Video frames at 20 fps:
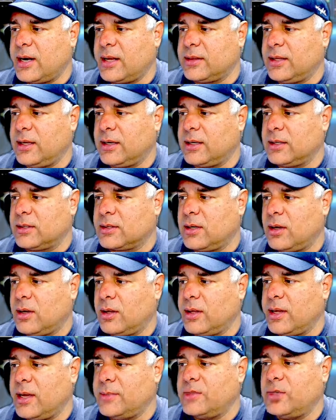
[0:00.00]
I think it's
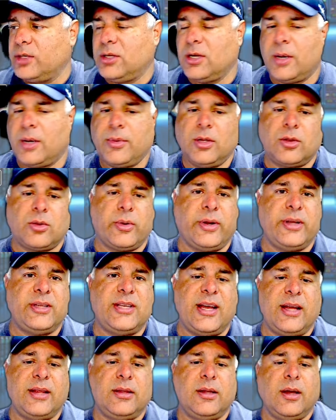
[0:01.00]
called
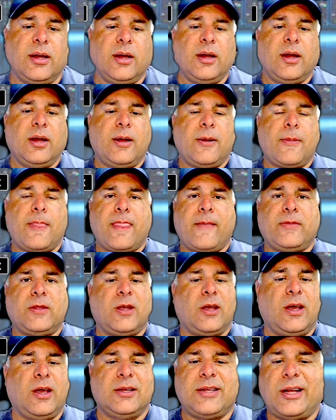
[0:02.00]
MGW310.
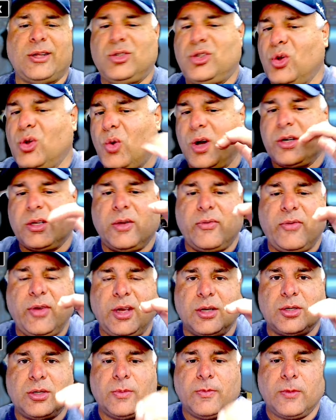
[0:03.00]
Is that 200 of each?